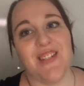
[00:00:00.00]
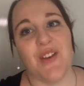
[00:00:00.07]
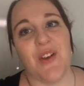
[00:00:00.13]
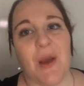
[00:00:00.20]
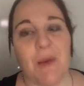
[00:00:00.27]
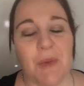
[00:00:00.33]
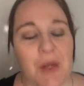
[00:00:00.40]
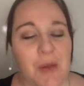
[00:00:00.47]
So
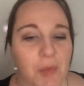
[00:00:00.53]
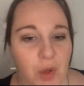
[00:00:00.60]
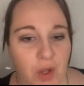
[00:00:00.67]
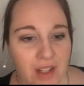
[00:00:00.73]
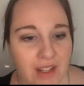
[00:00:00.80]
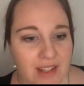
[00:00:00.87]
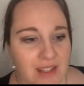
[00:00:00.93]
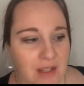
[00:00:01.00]
I'm gonna put
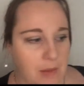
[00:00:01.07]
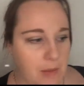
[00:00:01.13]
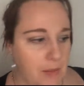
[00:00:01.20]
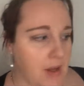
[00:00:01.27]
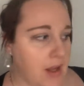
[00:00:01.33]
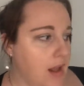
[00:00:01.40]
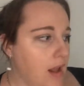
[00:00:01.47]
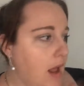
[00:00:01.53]
on
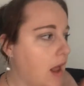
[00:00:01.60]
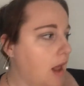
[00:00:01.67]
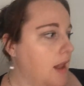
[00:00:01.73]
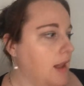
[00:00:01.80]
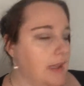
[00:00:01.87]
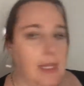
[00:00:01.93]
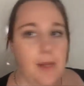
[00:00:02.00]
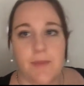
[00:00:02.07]
some
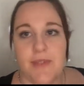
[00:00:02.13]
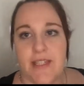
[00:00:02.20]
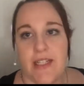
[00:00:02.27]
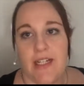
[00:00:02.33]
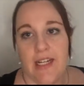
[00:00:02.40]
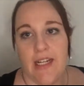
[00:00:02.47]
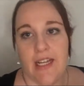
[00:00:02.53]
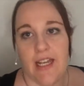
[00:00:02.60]

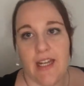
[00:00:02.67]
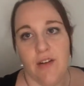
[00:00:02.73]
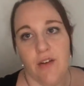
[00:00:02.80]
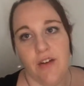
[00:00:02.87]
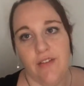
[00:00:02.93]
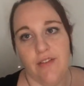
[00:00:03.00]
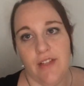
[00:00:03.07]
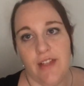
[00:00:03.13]
lipstick and
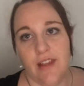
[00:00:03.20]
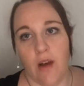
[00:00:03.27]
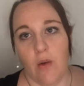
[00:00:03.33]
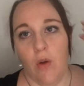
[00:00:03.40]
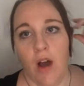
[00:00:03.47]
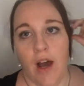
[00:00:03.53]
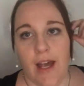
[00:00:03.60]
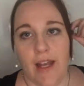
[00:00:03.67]
hopefully
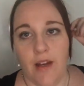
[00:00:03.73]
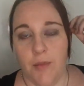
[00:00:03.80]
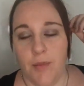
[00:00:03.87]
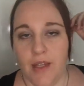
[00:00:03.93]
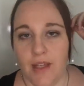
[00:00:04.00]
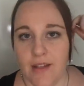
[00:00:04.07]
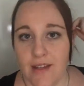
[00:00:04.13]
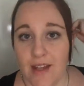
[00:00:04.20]
that'll hide it,
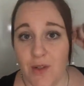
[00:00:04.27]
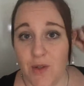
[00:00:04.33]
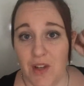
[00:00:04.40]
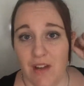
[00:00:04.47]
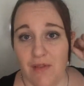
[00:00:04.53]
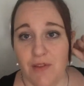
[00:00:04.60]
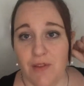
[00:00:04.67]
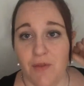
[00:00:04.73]
because I do
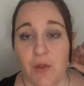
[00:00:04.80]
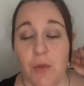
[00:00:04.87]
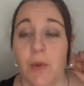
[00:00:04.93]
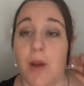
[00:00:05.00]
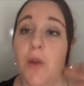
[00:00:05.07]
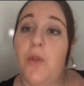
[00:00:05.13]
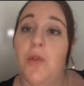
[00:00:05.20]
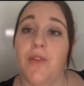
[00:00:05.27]
have to film
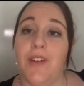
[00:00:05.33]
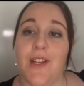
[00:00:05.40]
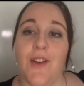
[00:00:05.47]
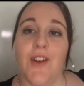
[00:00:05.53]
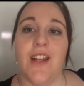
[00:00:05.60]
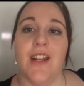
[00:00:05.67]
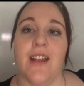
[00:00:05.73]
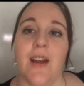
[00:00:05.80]
a whole
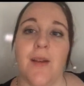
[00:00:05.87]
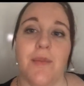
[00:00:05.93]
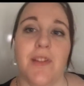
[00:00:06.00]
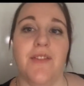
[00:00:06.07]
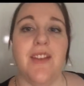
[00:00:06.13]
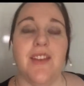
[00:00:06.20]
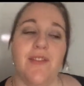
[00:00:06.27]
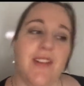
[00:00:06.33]
video and a couple
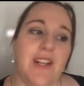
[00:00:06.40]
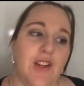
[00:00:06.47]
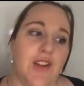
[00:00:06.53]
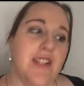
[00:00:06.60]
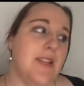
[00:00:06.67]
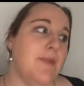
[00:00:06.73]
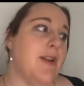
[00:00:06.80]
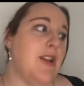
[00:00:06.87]
of other
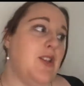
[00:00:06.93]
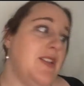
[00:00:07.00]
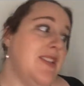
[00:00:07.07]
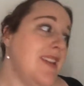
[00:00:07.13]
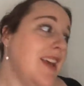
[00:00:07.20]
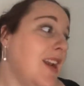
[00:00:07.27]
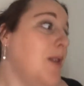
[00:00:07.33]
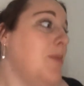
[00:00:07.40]
videos in my new
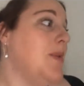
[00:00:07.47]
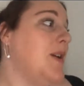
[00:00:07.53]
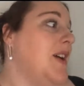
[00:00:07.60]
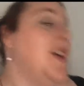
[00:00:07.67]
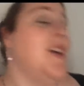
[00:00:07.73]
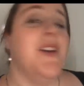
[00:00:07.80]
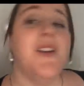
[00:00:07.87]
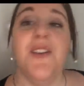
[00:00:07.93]
setup.
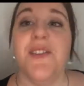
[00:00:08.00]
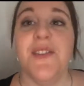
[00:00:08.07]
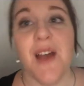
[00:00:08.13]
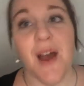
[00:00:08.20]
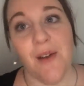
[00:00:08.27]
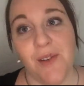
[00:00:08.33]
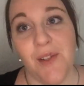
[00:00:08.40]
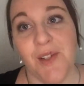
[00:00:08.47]

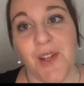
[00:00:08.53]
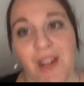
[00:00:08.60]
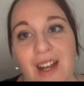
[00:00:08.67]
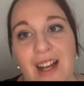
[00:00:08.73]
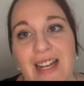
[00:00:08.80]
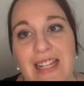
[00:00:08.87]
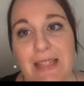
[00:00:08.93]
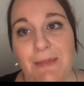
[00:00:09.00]
So I will show you
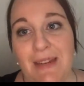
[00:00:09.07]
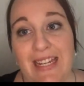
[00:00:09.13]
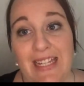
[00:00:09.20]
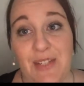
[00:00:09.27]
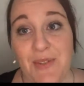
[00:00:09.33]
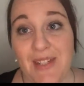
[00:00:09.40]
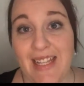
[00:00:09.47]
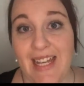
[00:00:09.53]
guys me
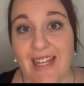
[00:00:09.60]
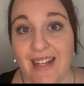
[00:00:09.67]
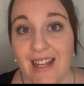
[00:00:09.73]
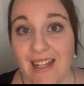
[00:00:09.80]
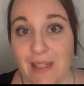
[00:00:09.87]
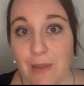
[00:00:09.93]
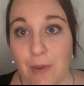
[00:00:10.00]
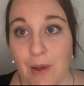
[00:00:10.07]
doing that
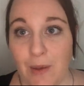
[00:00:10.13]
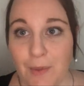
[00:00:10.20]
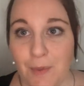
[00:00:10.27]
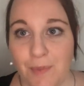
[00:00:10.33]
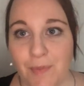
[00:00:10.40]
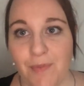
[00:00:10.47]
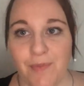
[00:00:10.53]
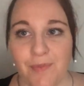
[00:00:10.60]
as well.